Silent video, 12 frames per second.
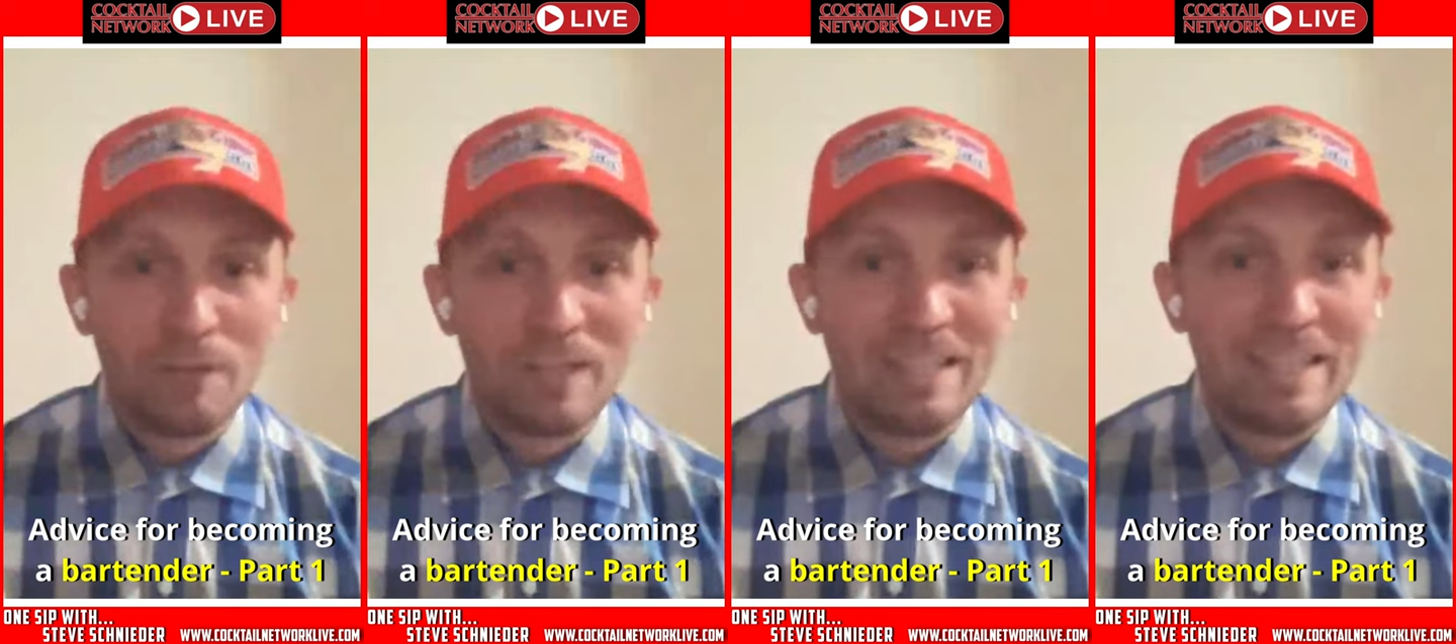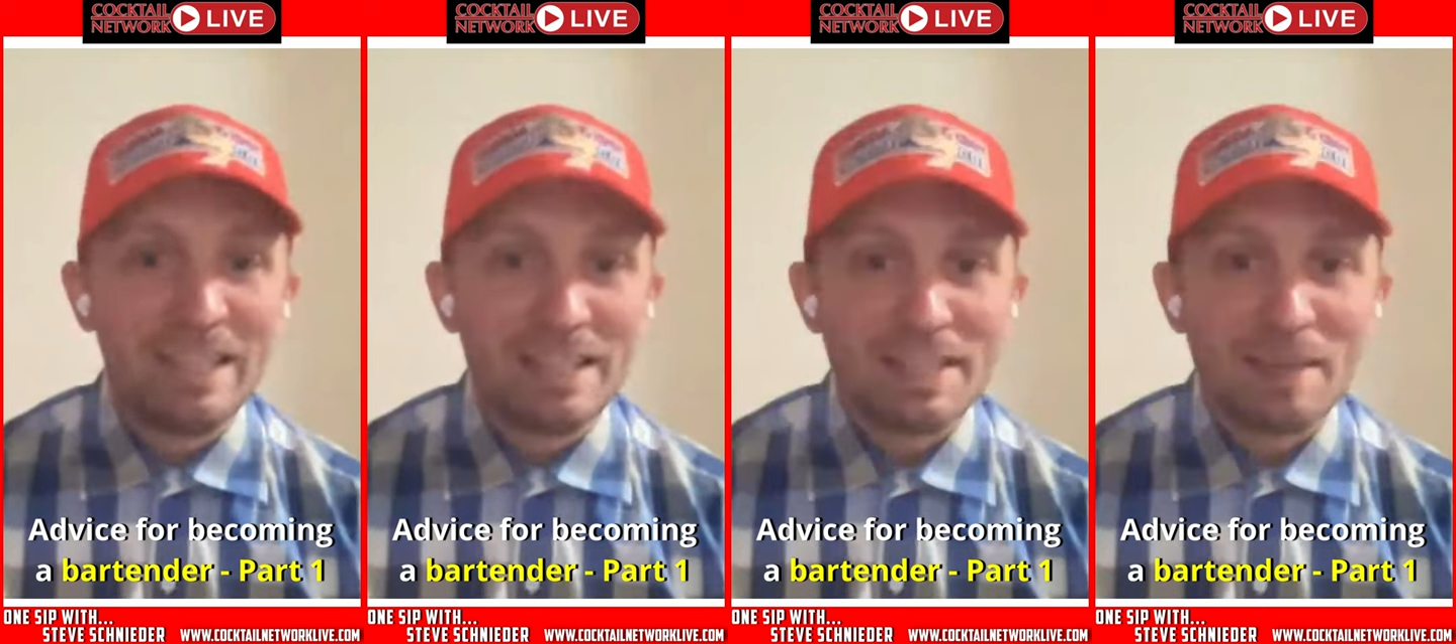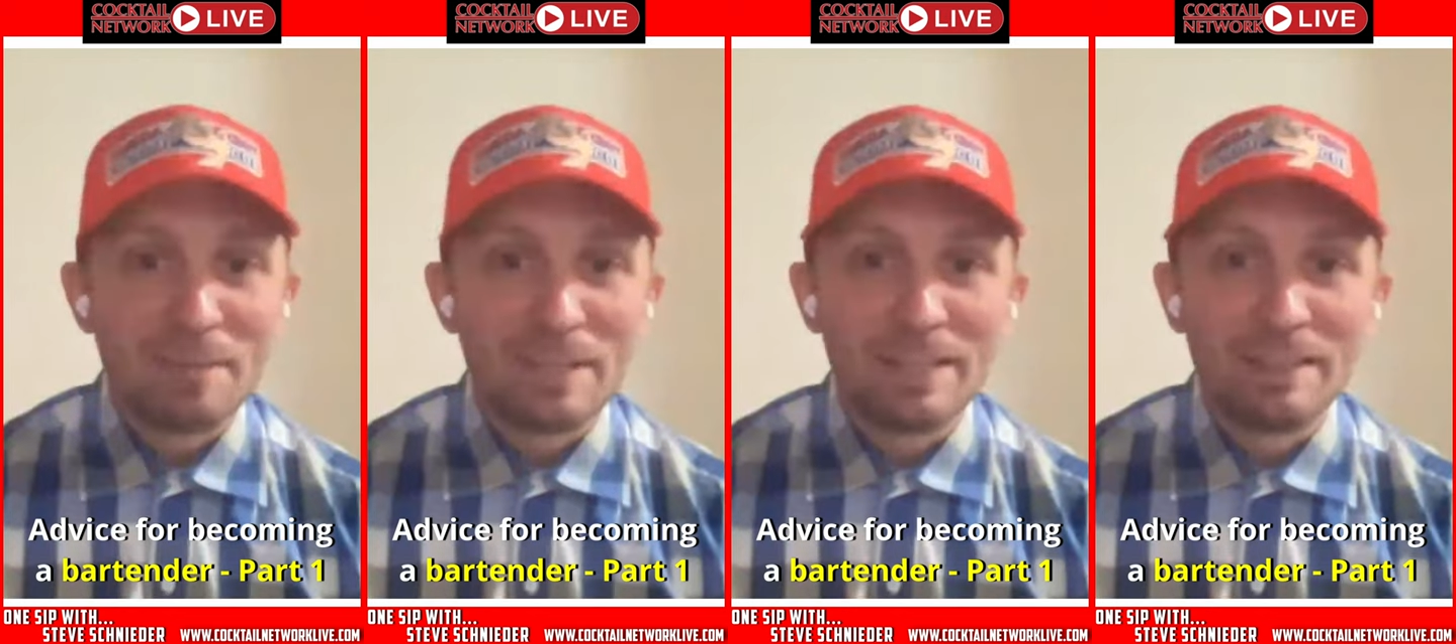if they needed
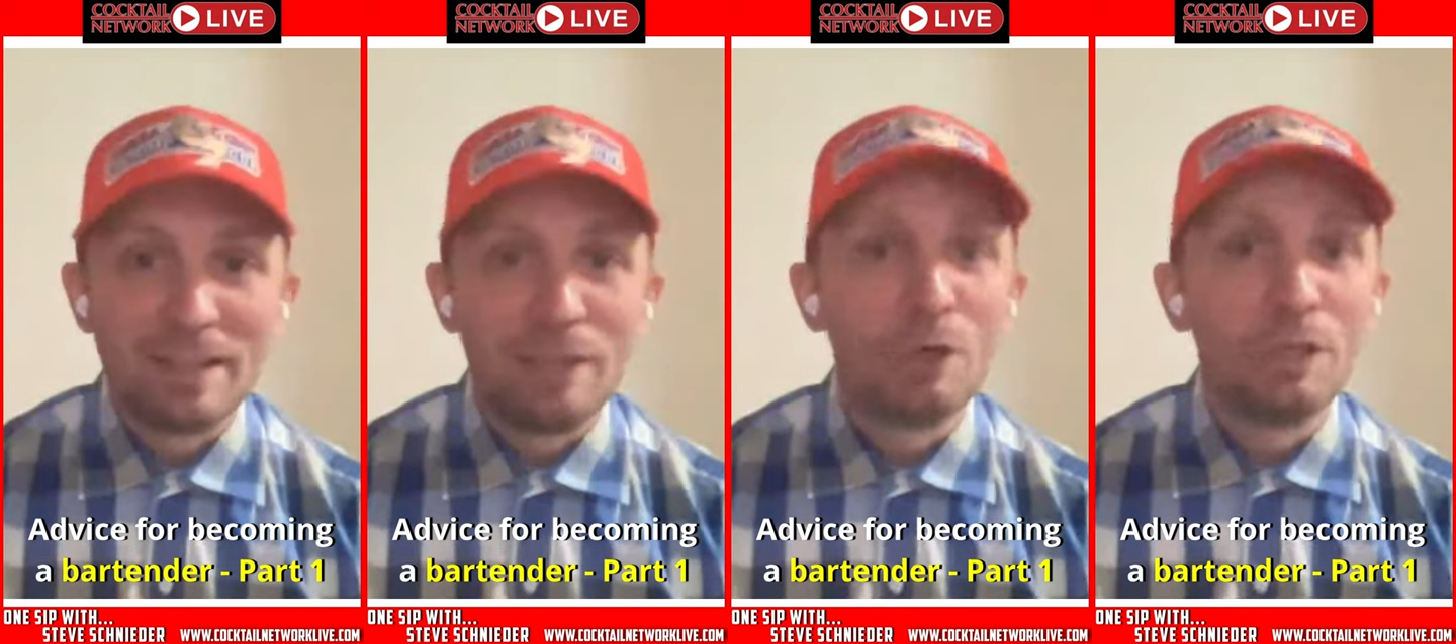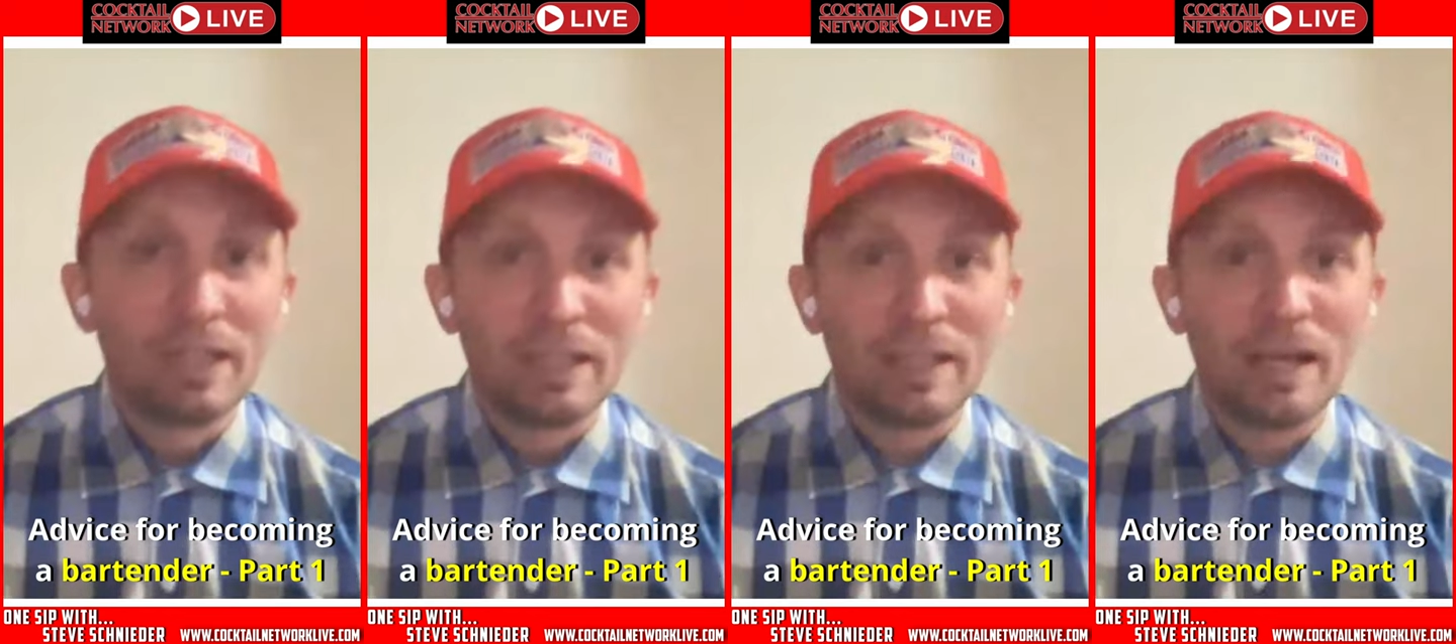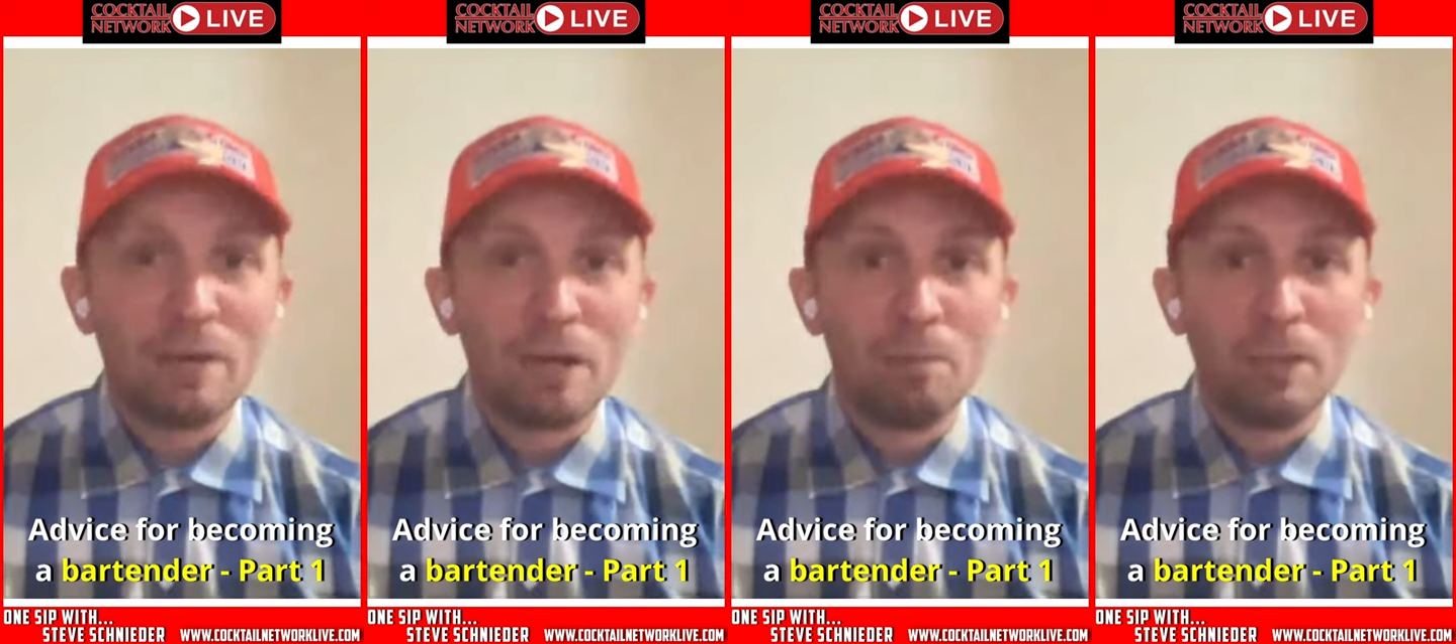something, they know they could
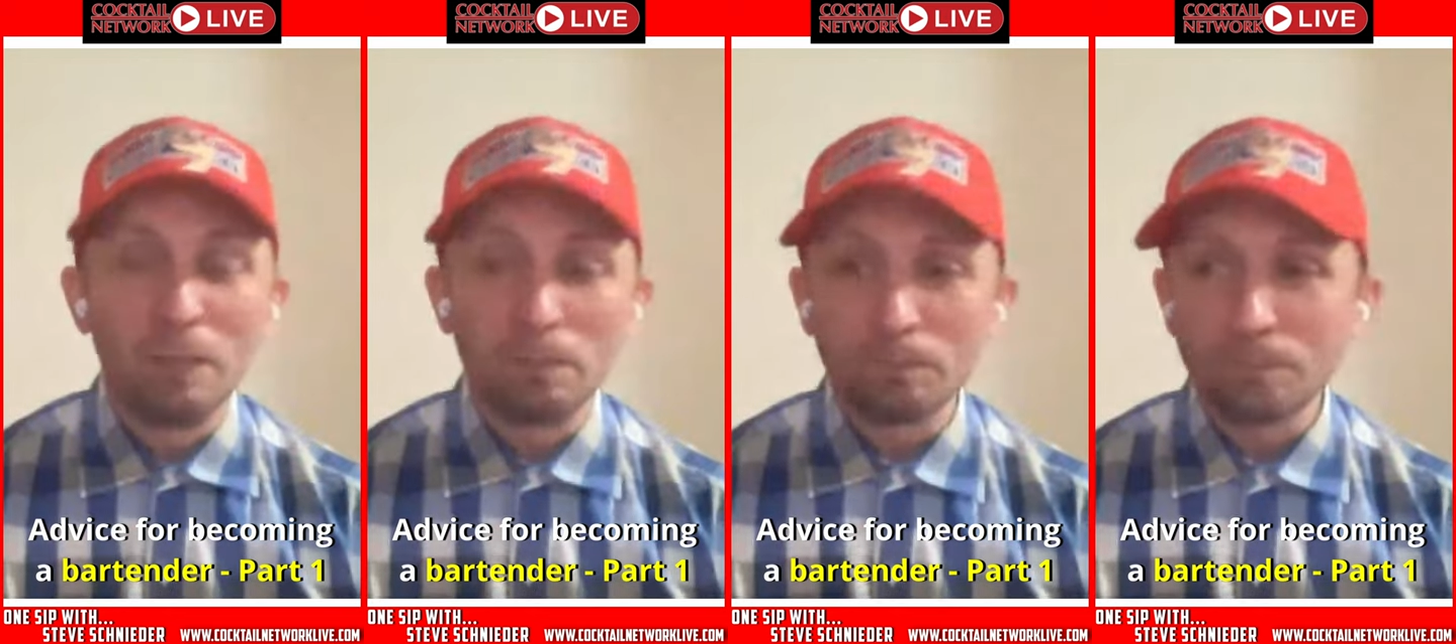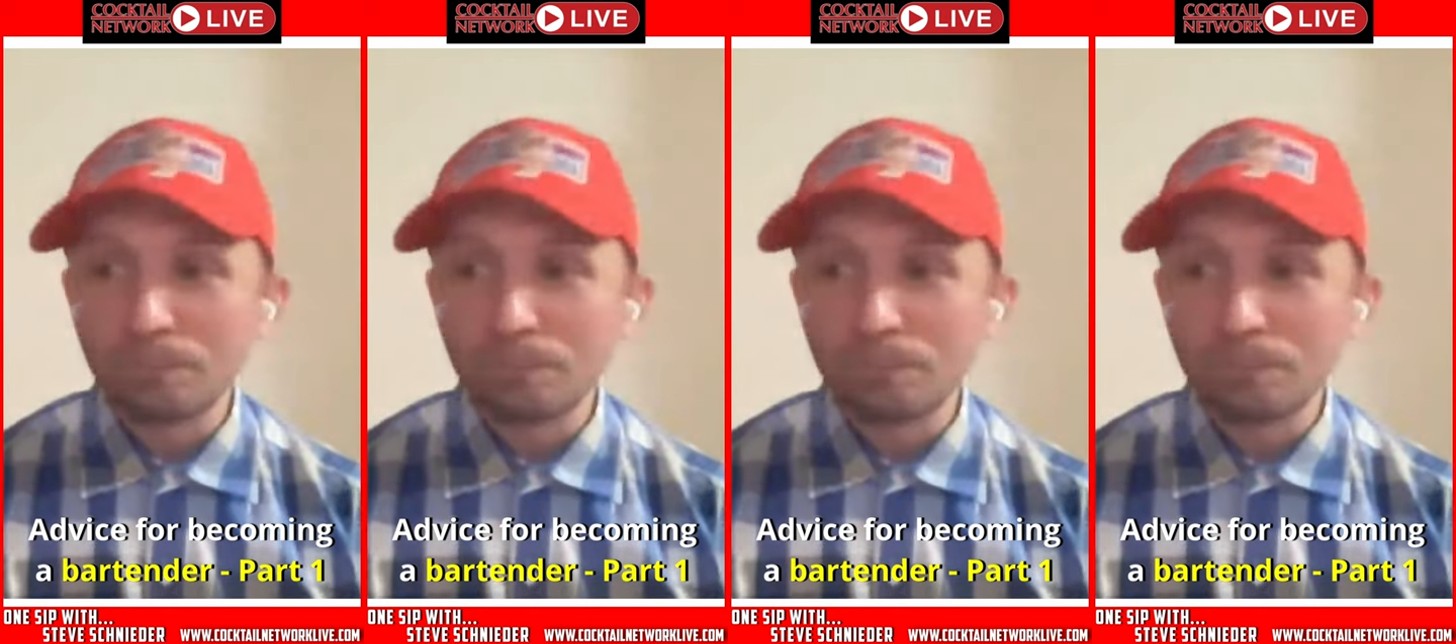count on me.